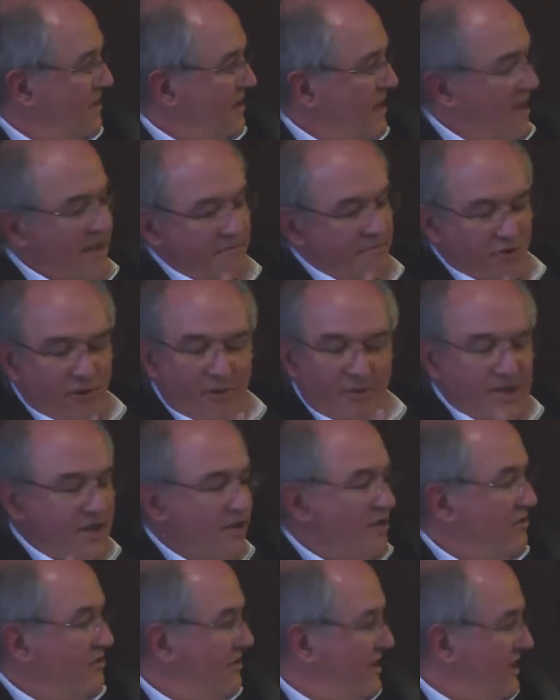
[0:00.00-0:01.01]
and probably
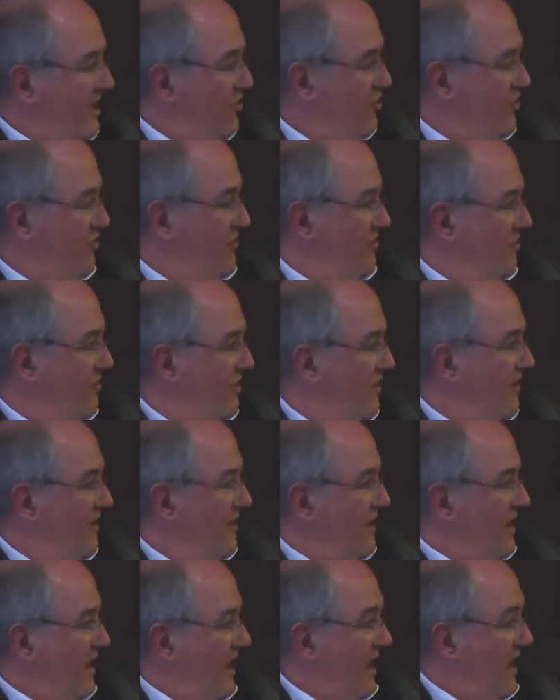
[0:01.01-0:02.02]
not a nation.
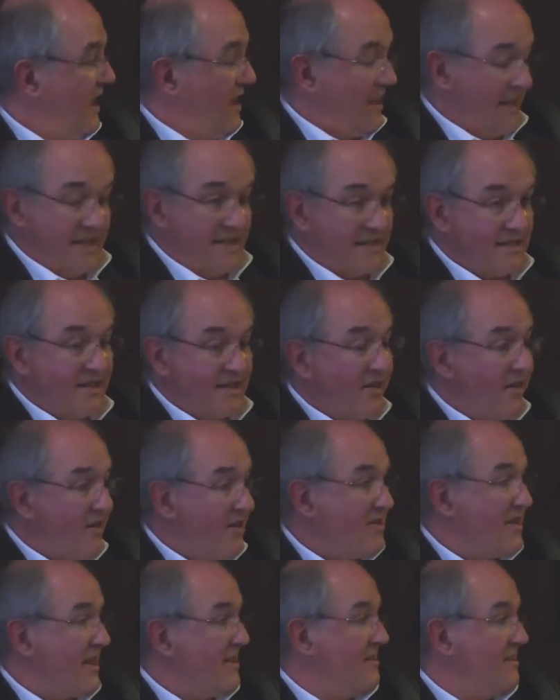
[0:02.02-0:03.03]
It's clear
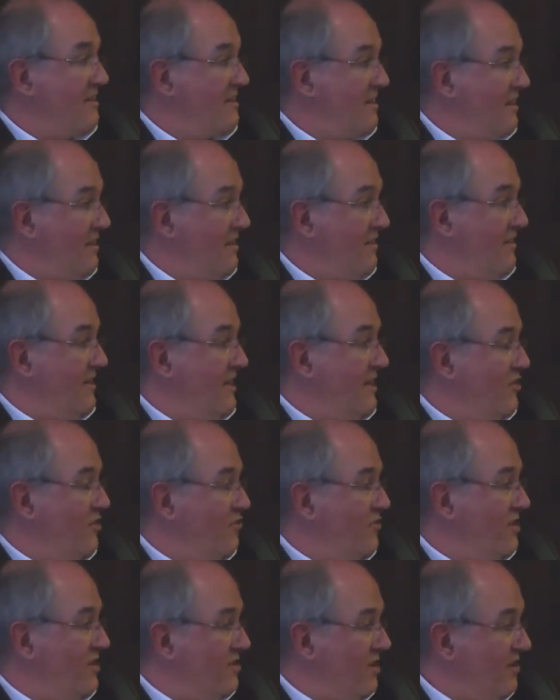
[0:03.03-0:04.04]
that
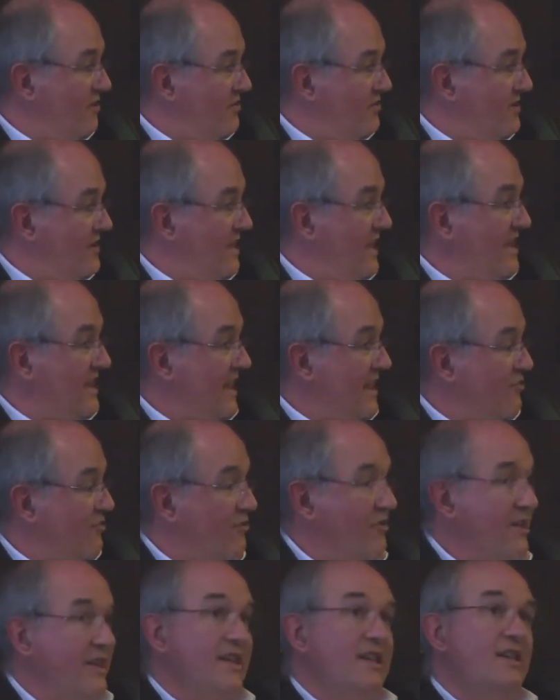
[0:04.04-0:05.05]
EU is not a state.
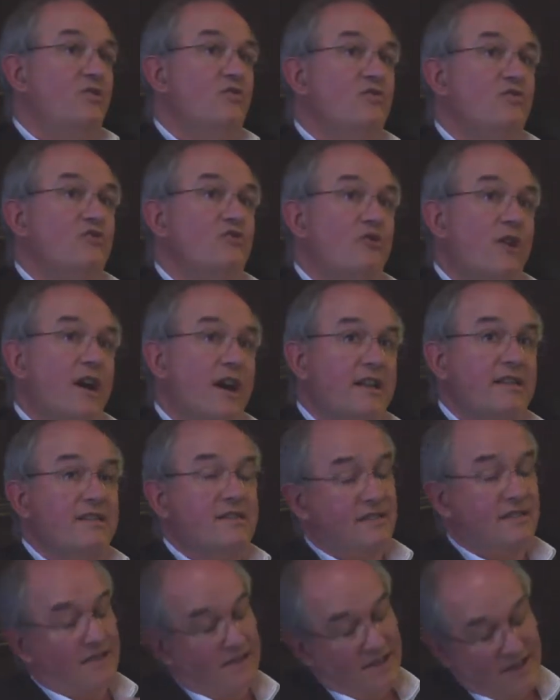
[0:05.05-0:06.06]
Actually, EU tried
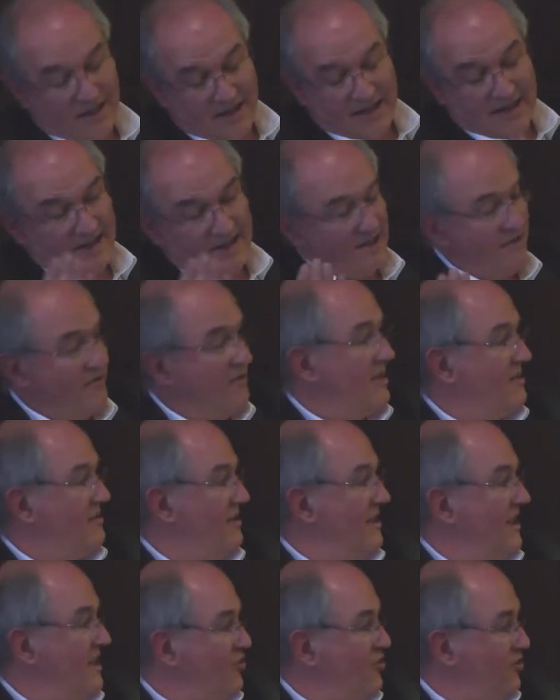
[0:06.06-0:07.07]
still at the United
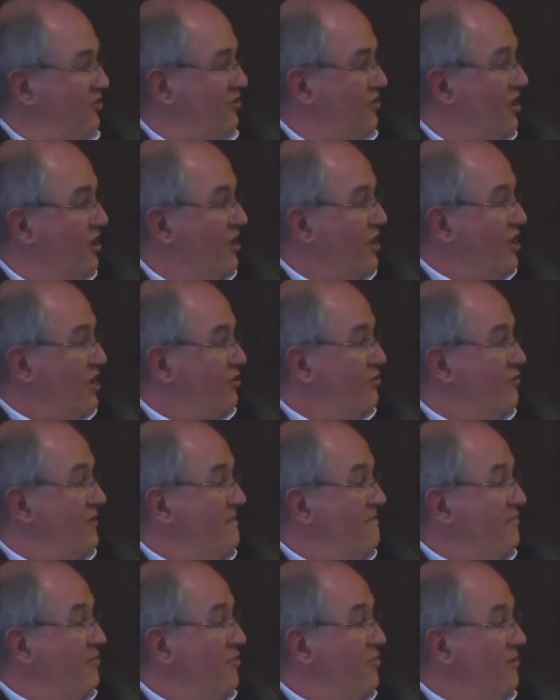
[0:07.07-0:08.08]
Nations to
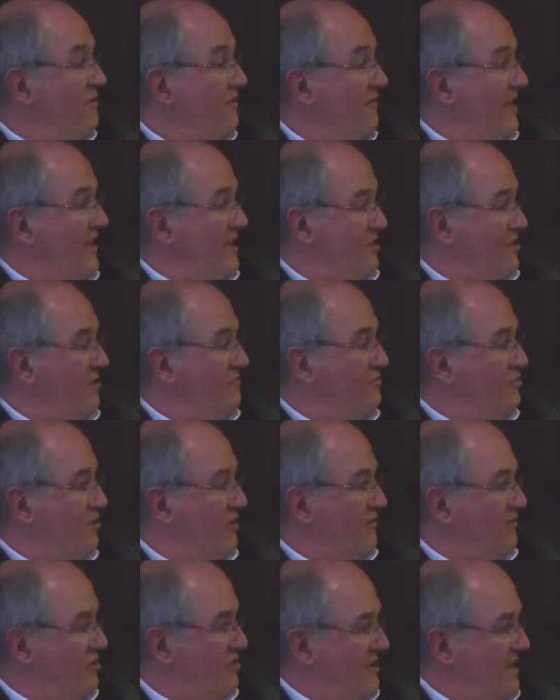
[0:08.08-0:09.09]
improve its
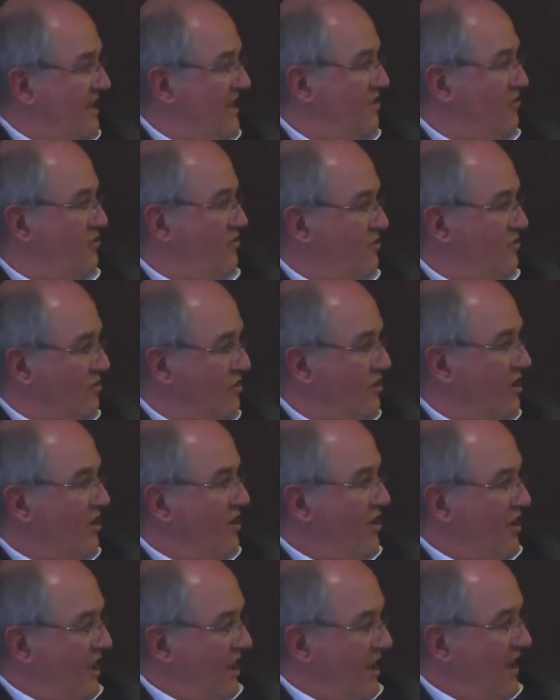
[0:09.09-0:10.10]
observer status
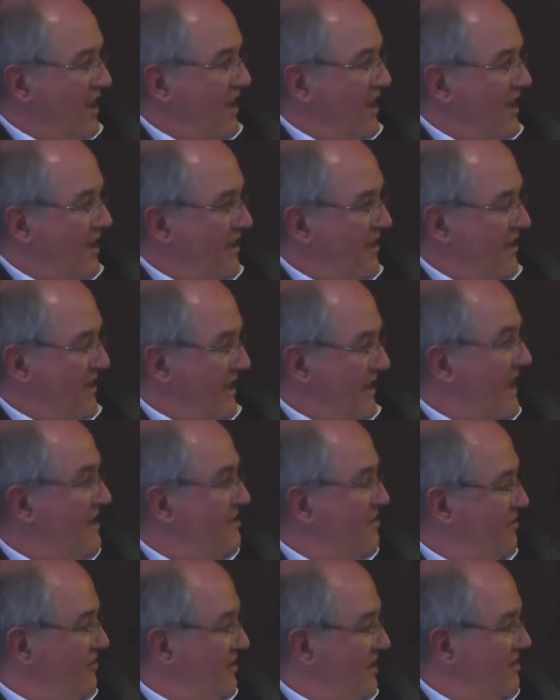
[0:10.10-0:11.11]
at
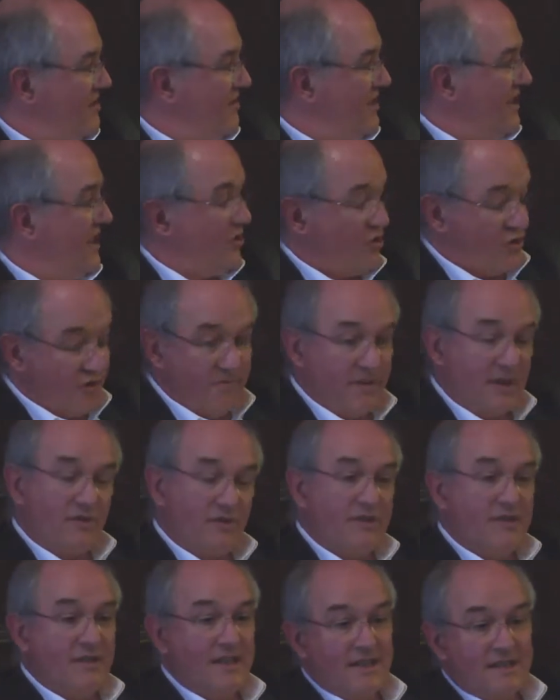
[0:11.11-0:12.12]
the United Nations
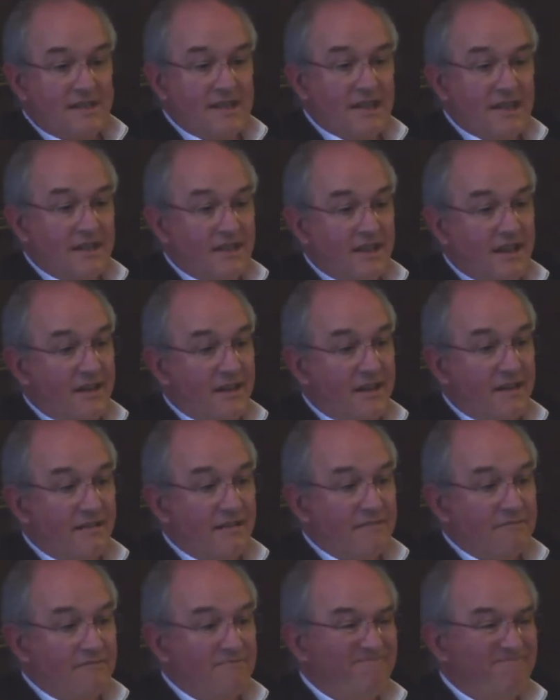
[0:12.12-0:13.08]
because they think they're